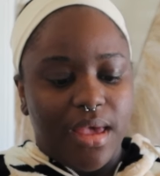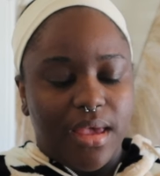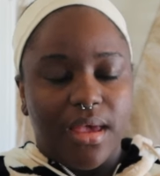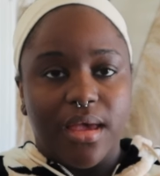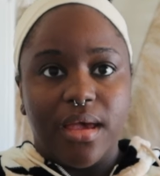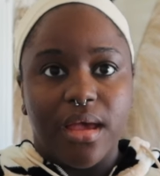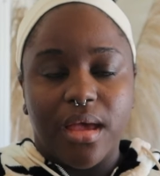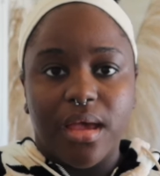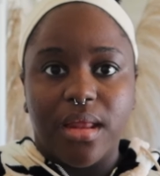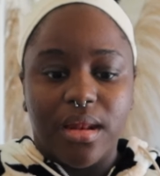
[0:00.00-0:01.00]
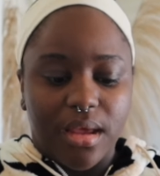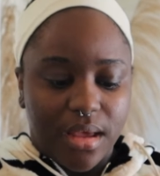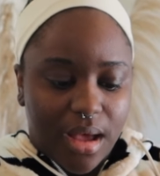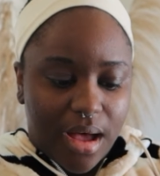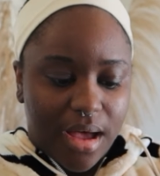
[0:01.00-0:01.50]
And
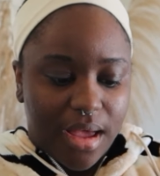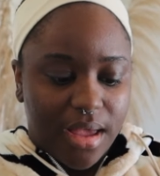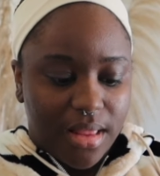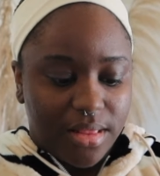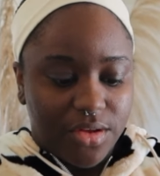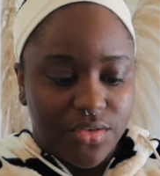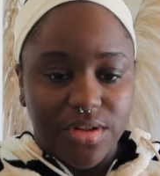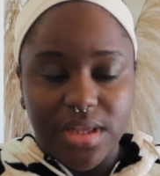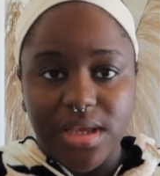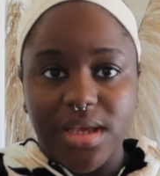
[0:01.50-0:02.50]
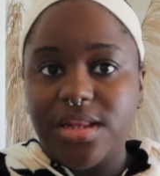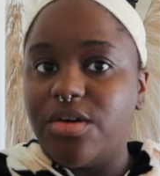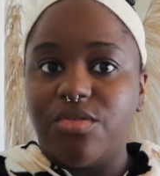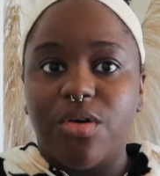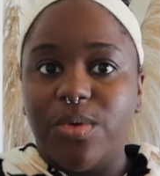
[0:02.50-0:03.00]
I literally
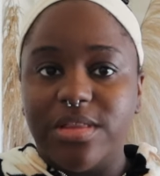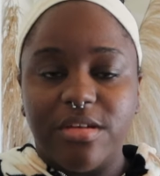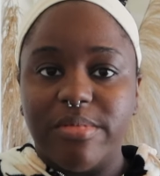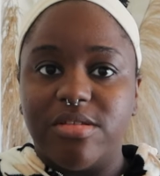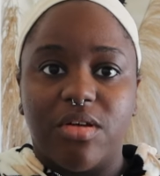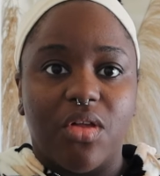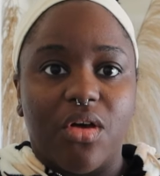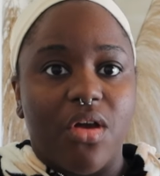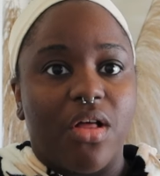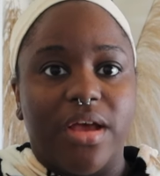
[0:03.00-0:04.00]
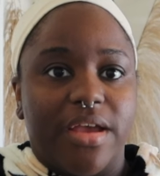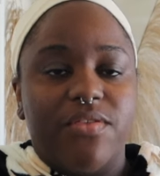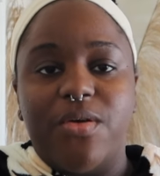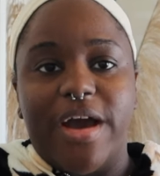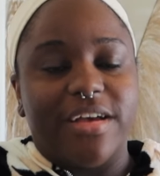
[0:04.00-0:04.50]
don't know what took me so long, y'all. Like, if
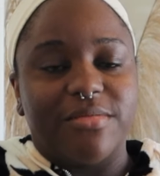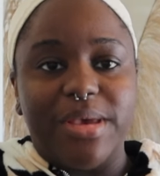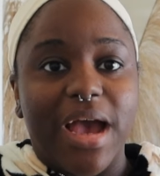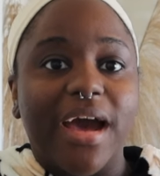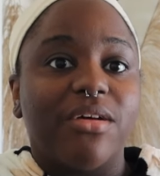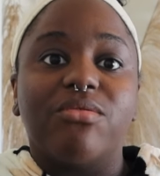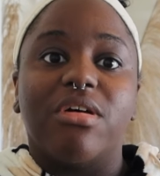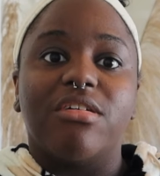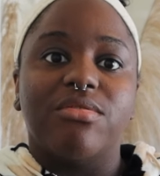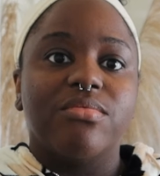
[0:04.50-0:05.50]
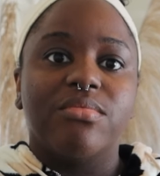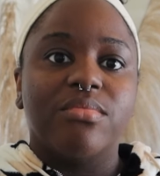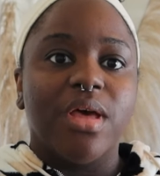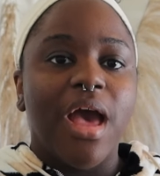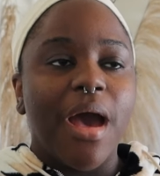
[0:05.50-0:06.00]
you ask me, I don't know.
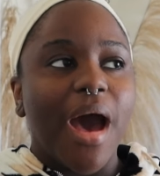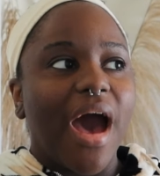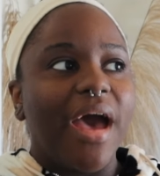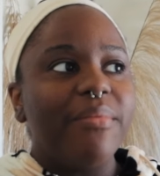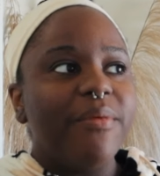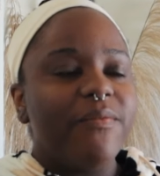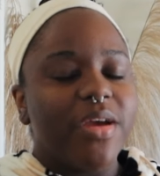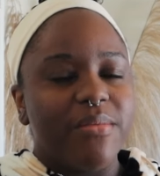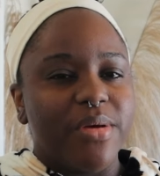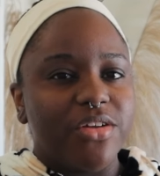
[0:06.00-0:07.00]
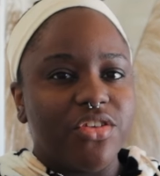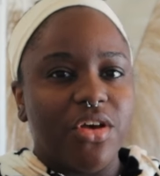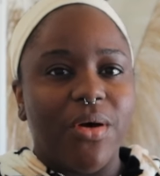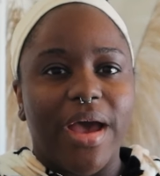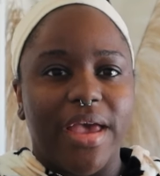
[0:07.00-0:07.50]
I'm very much
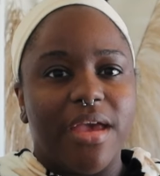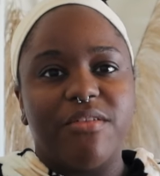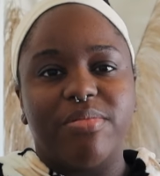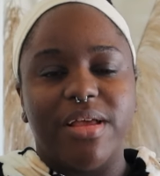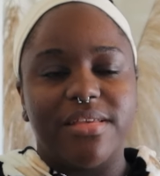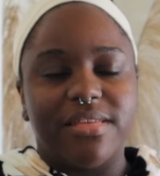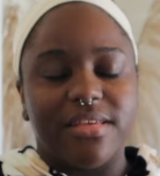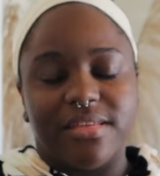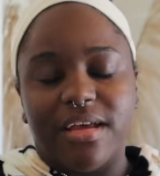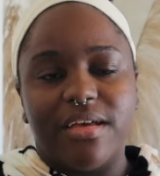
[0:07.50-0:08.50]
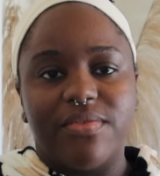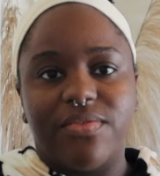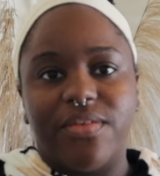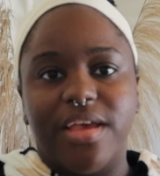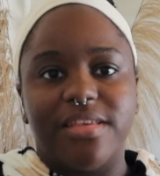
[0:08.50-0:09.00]
so, I hate replacing
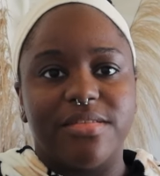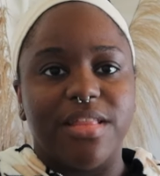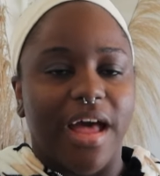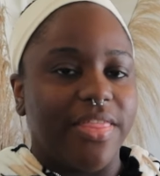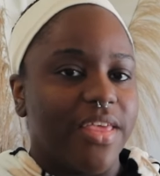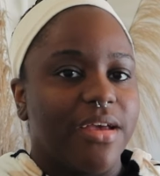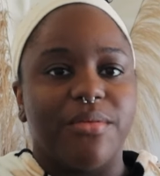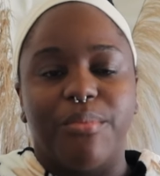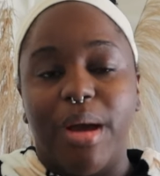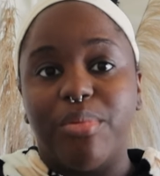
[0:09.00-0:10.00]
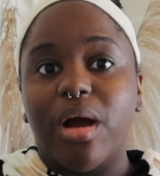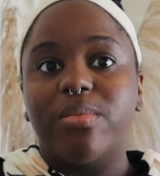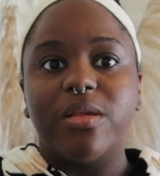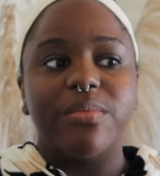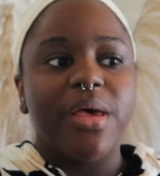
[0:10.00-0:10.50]
stuff, is I think my
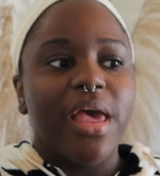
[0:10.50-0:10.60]
problem.